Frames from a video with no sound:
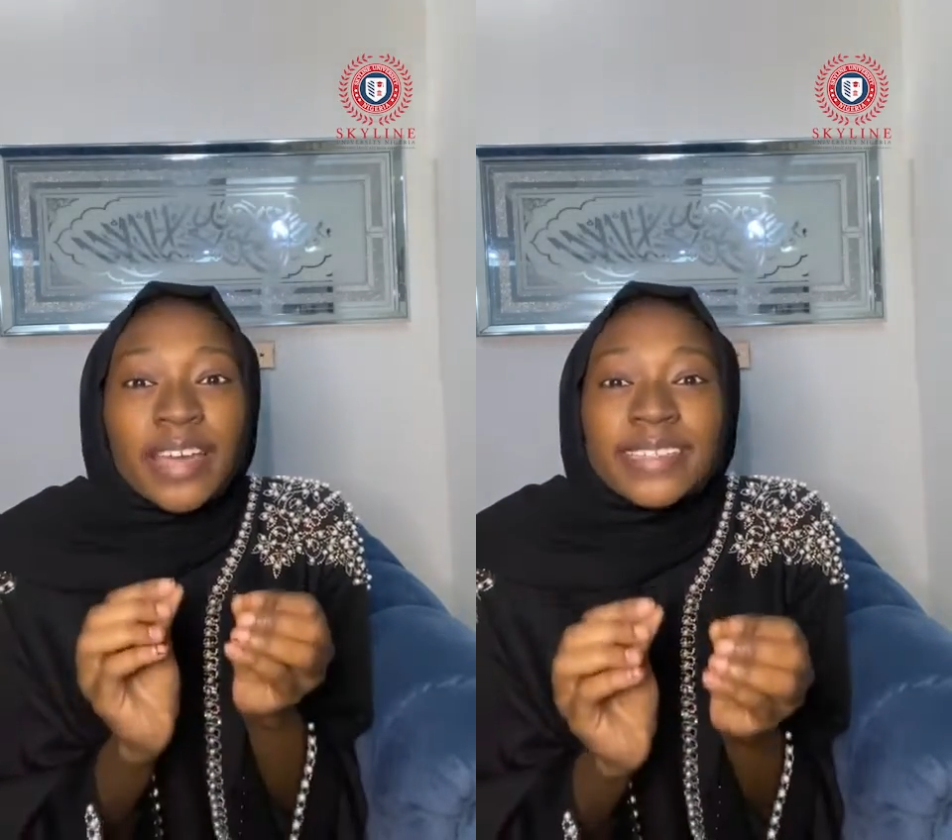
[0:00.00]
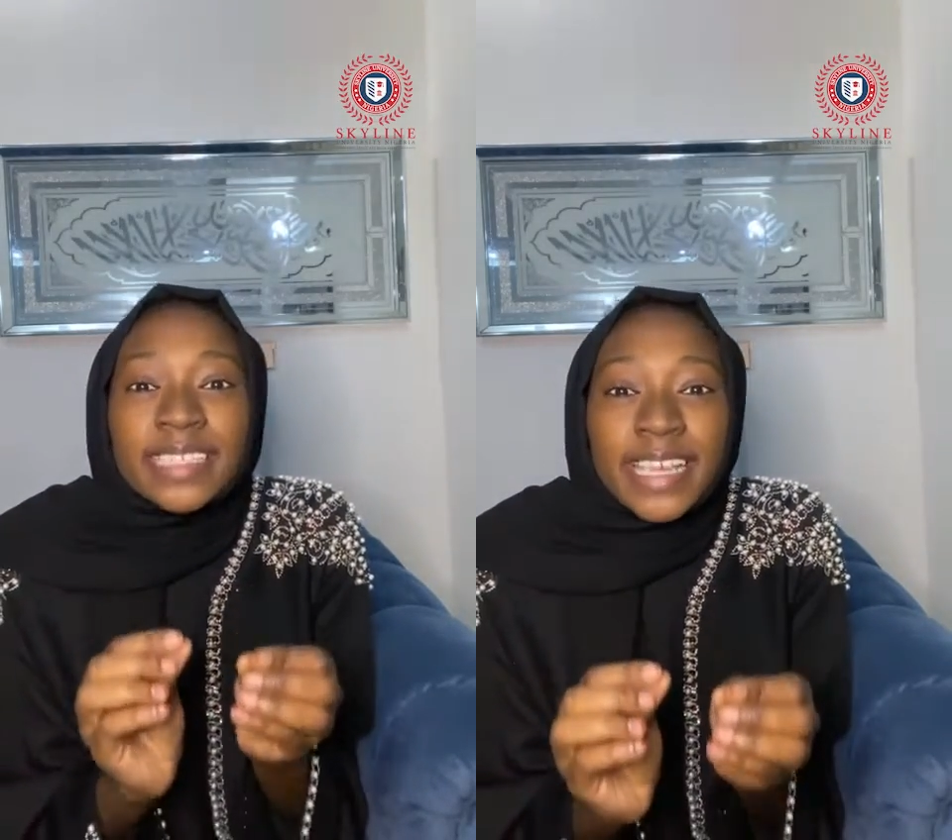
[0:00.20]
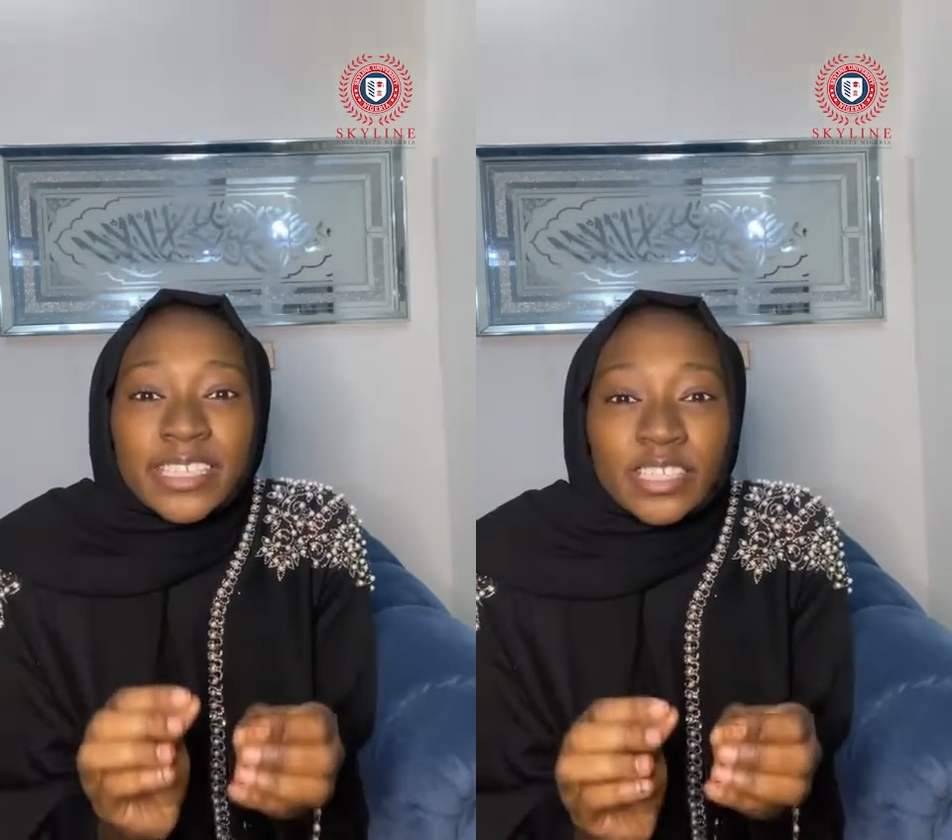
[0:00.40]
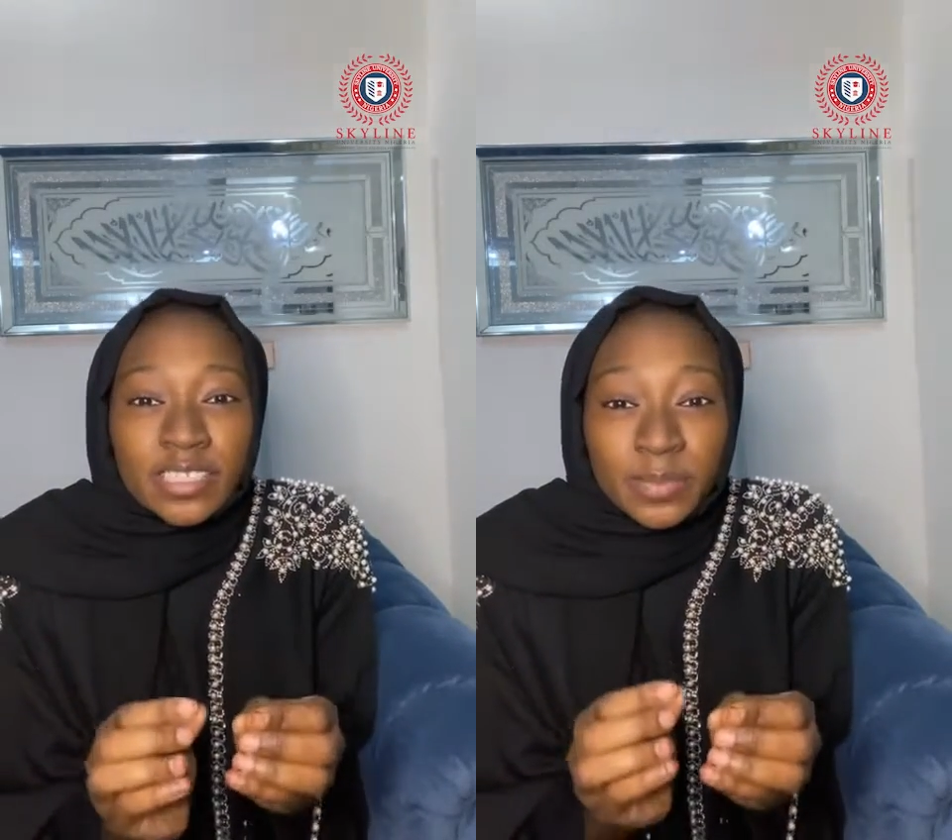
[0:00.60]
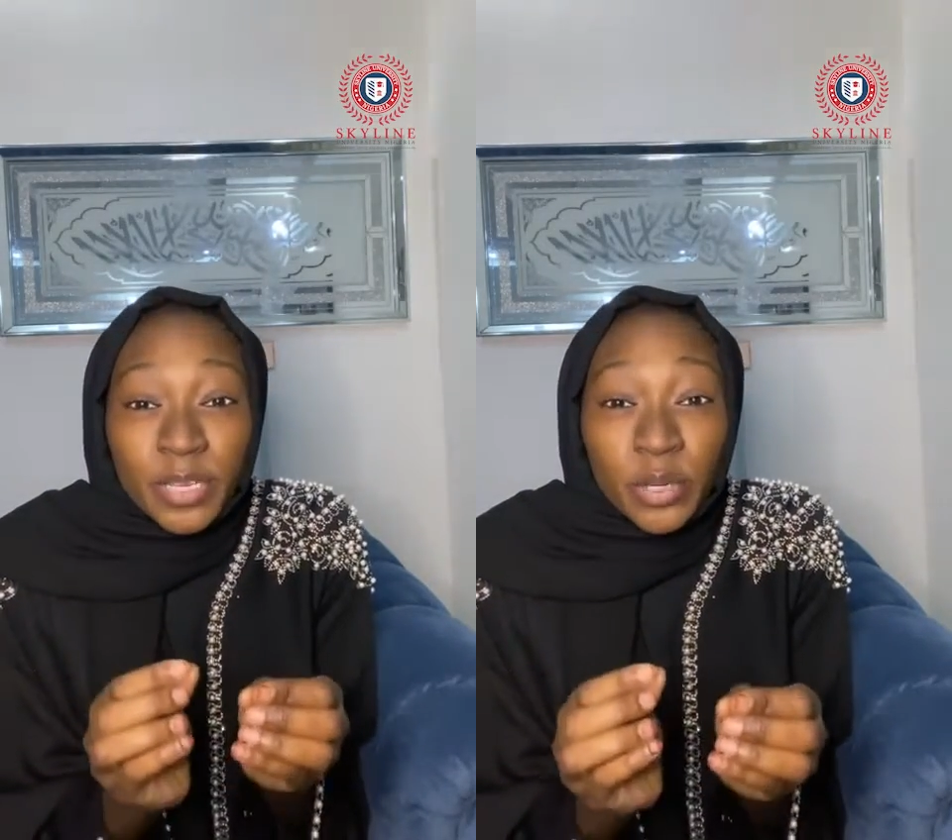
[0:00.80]
education
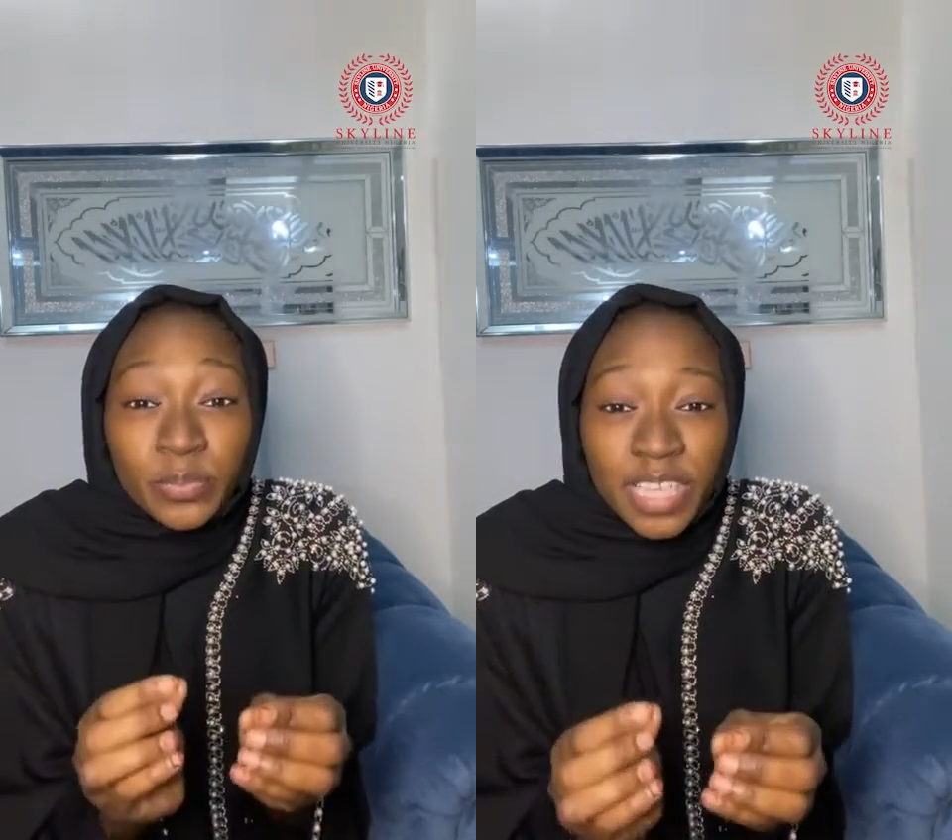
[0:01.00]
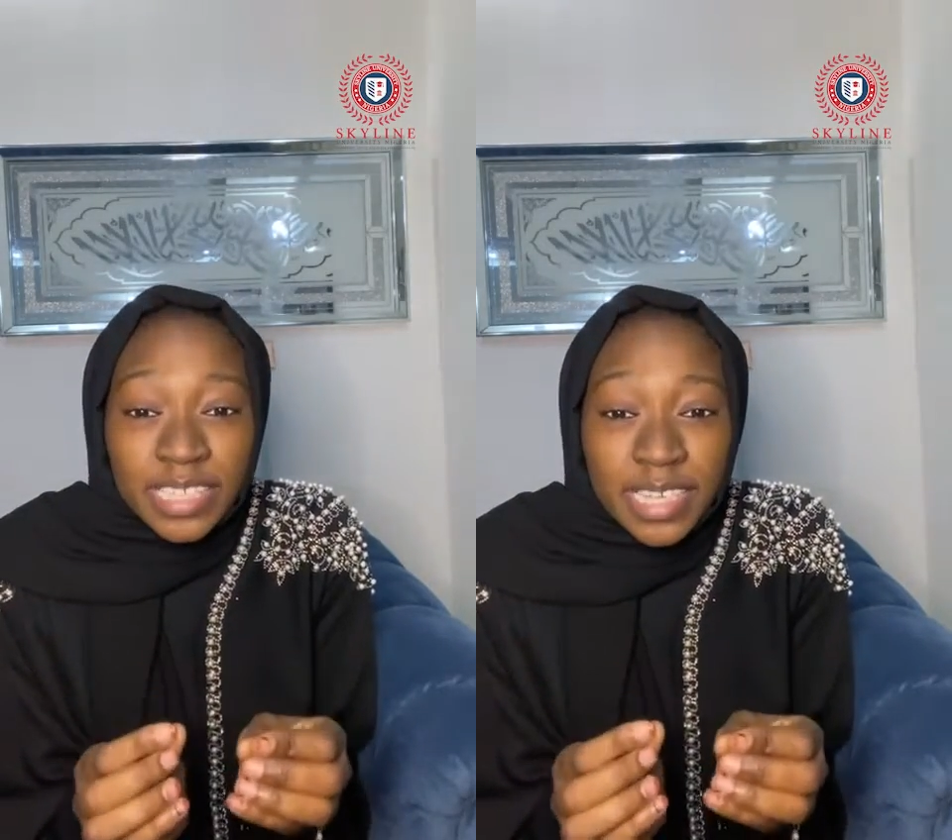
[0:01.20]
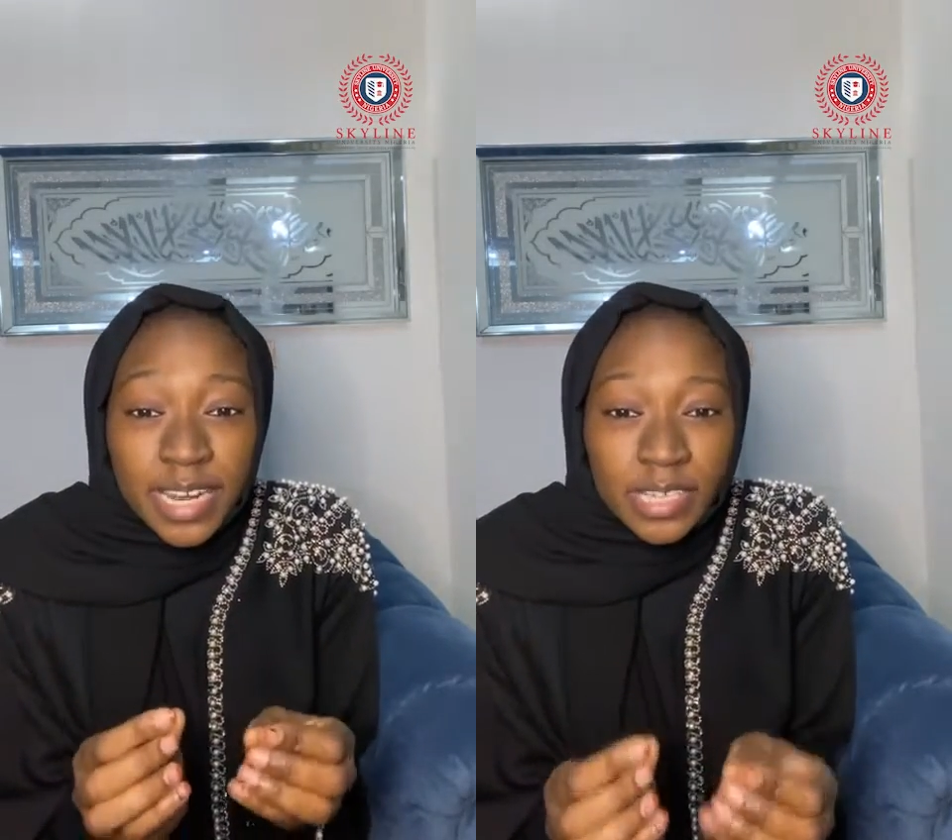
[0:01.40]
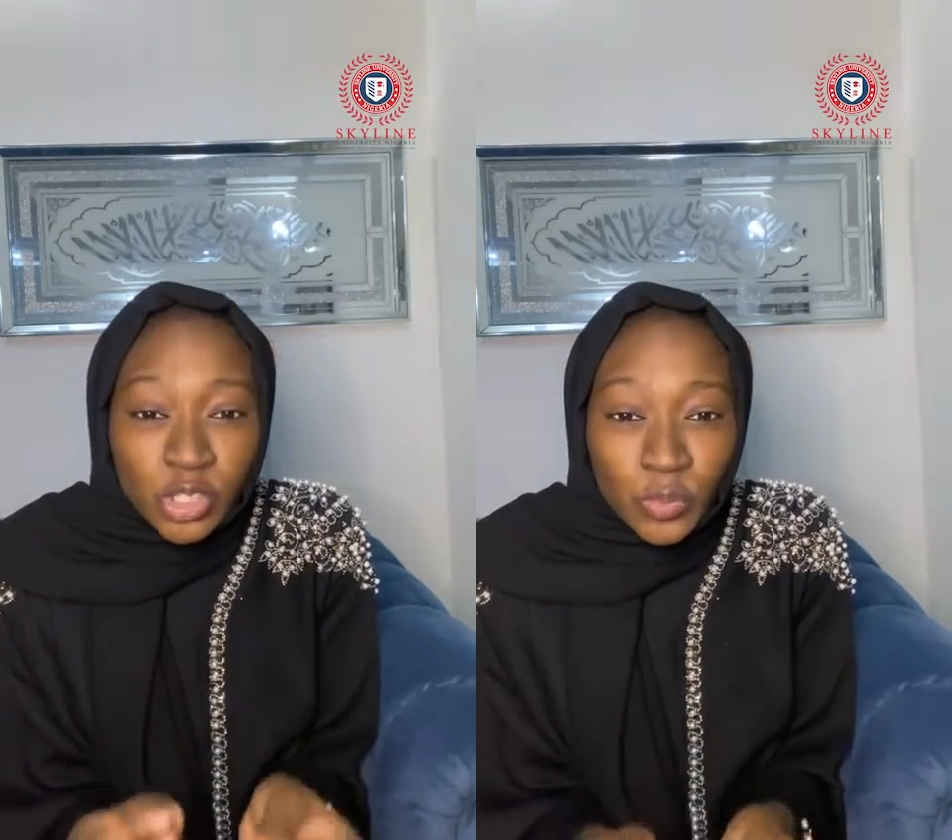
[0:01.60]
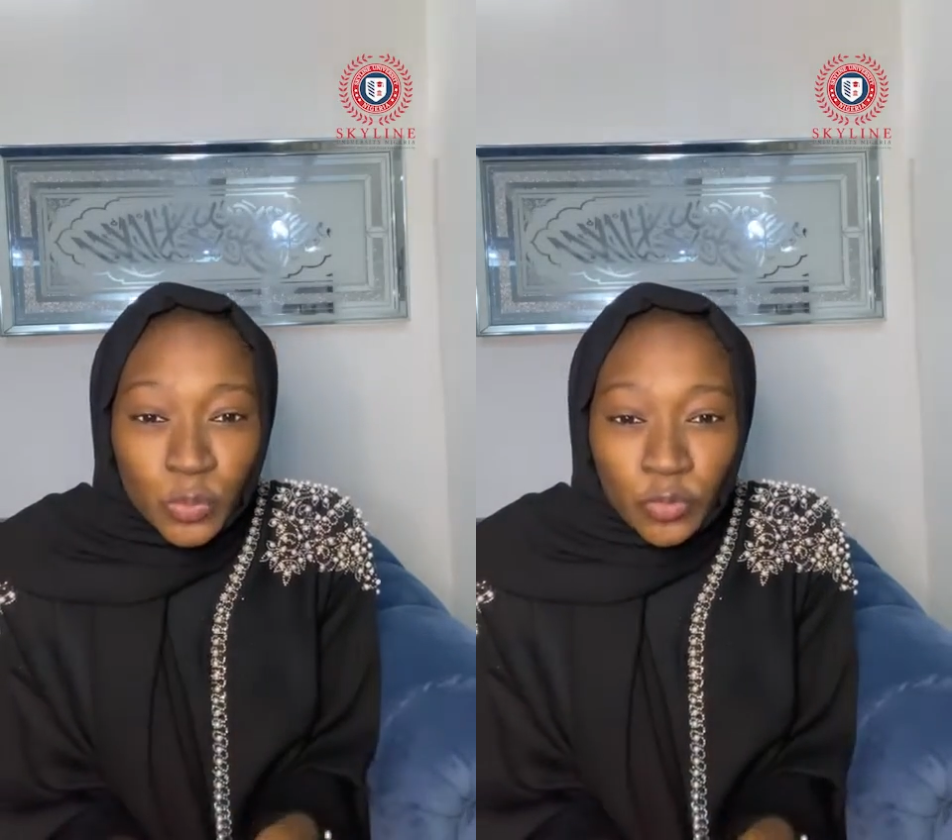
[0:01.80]
is being updated as
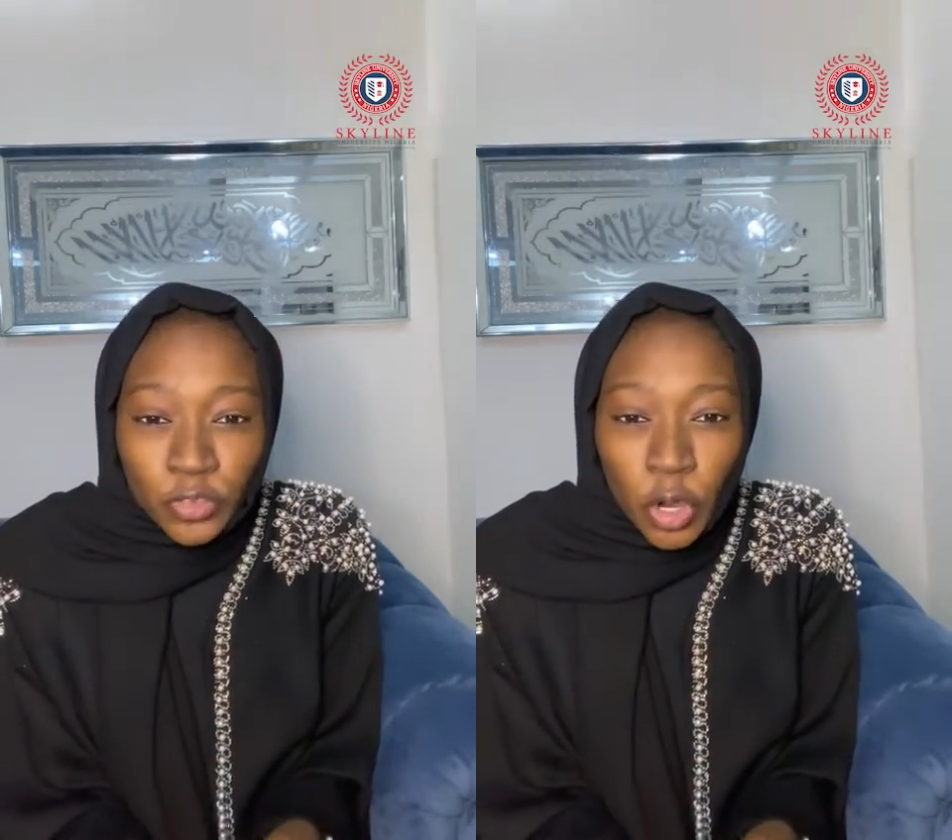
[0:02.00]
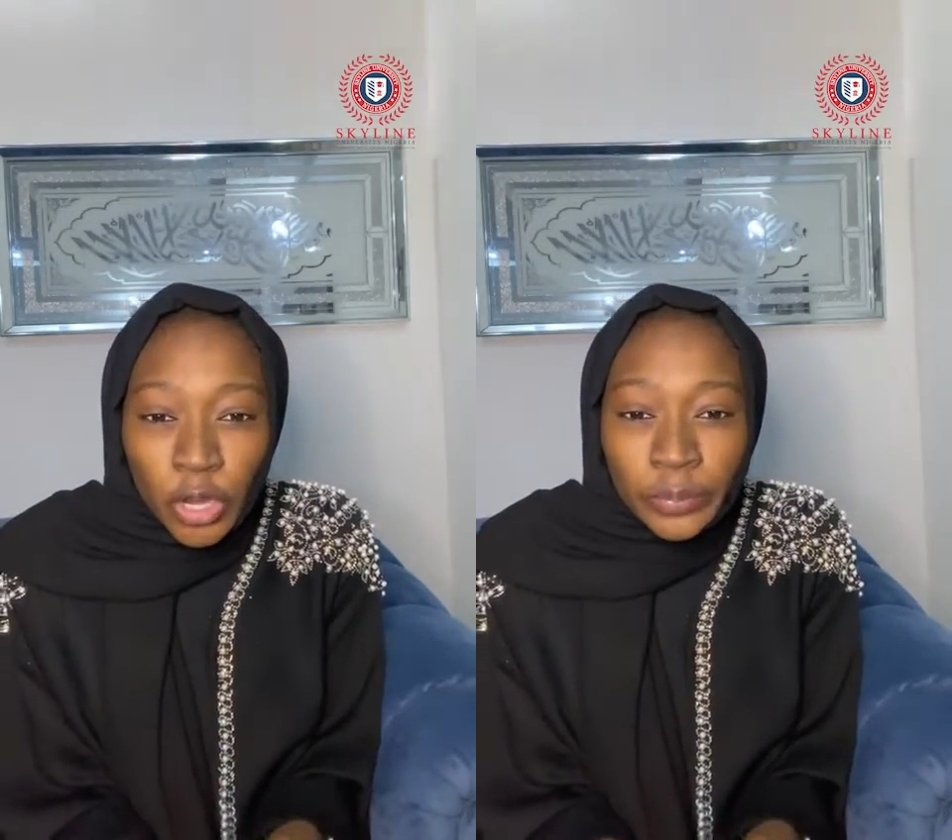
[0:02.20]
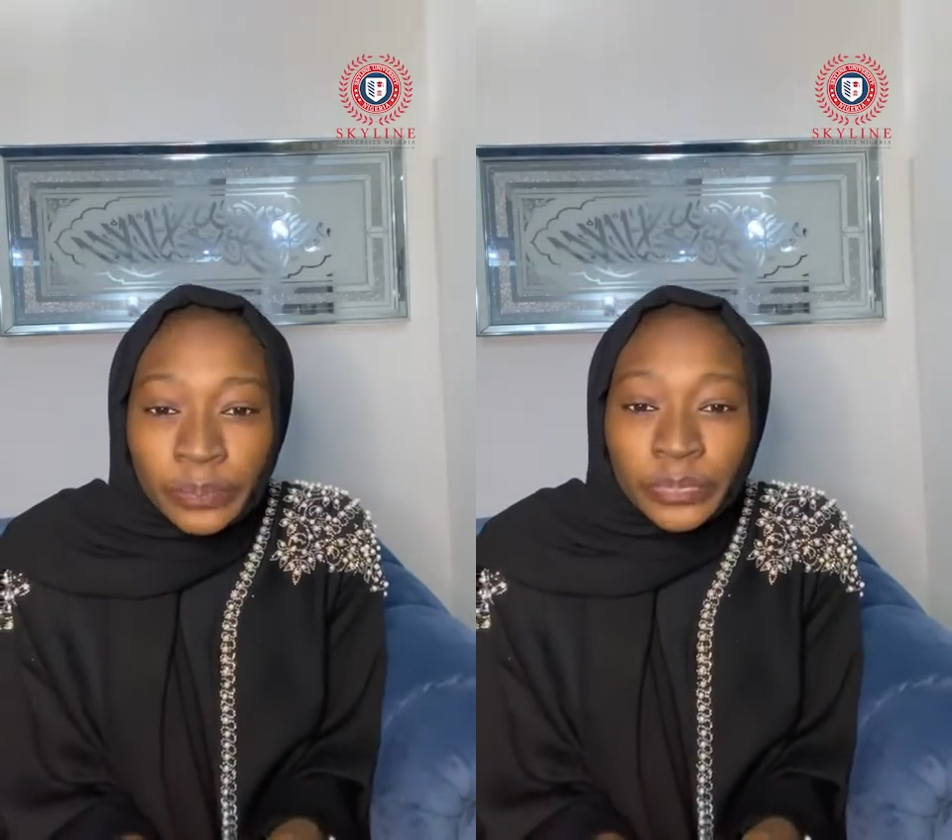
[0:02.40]
you moved on.